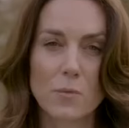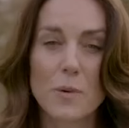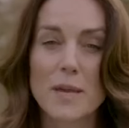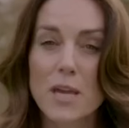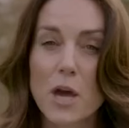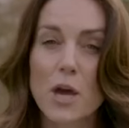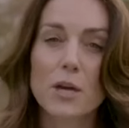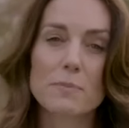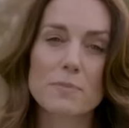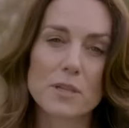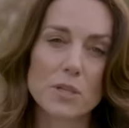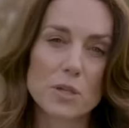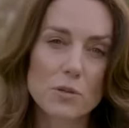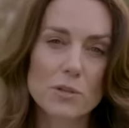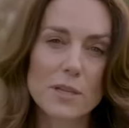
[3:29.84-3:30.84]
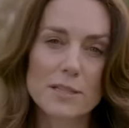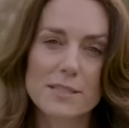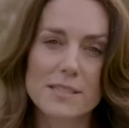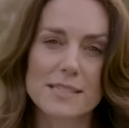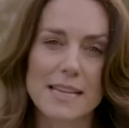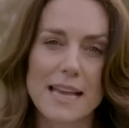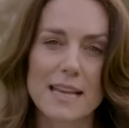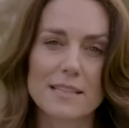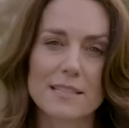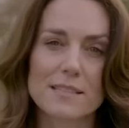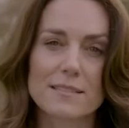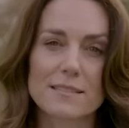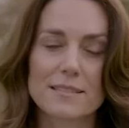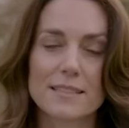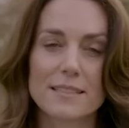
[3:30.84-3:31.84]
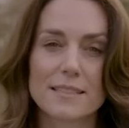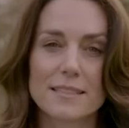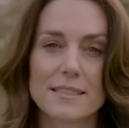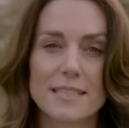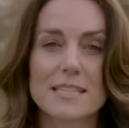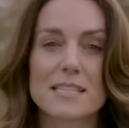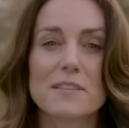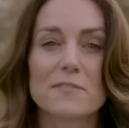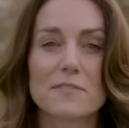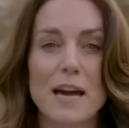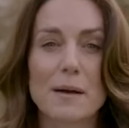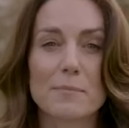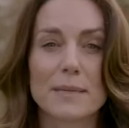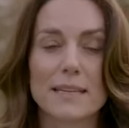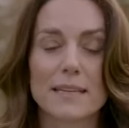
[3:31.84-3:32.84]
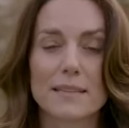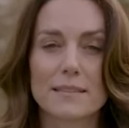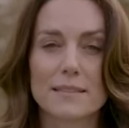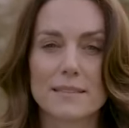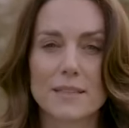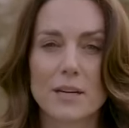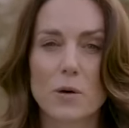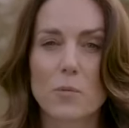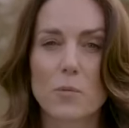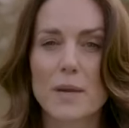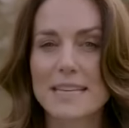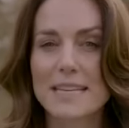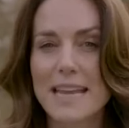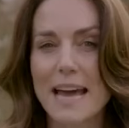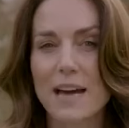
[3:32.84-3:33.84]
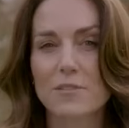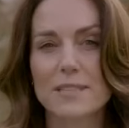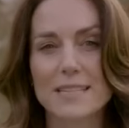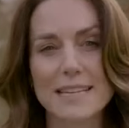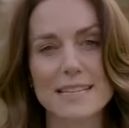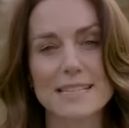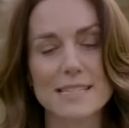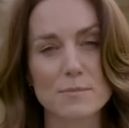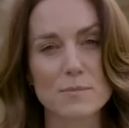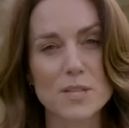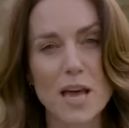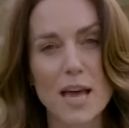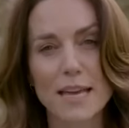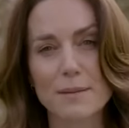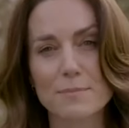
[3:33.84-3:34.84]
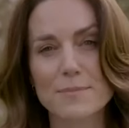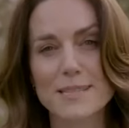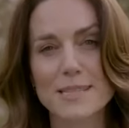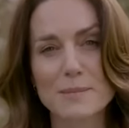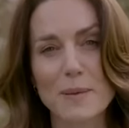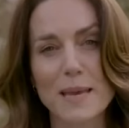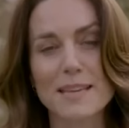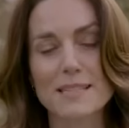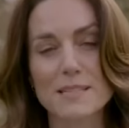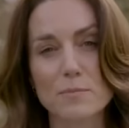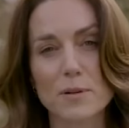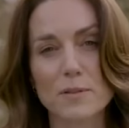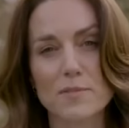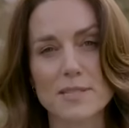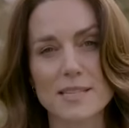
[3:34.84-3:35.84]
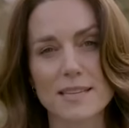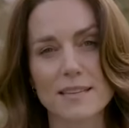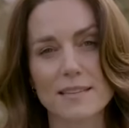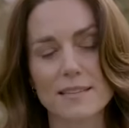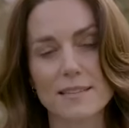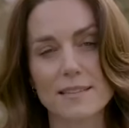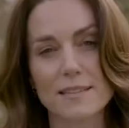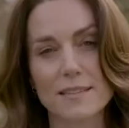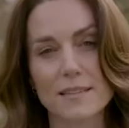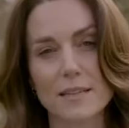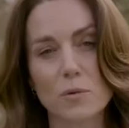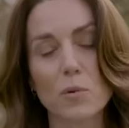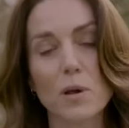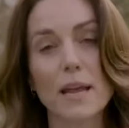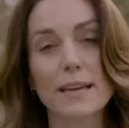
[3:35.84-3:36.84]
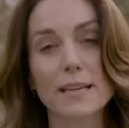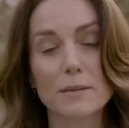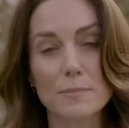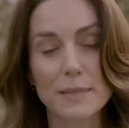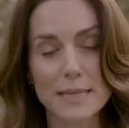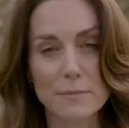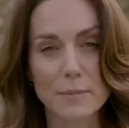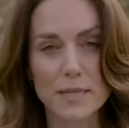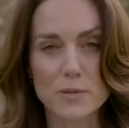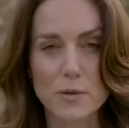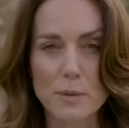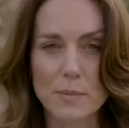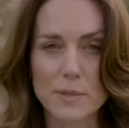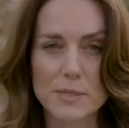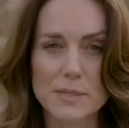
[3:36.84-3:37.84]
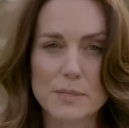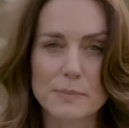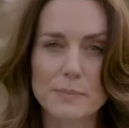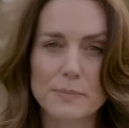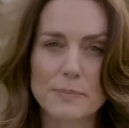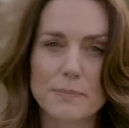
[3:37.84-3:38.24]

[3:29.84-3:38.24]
We hope that you'll understand that as a family, we now need some time, space, and privacy while I complete my treatment.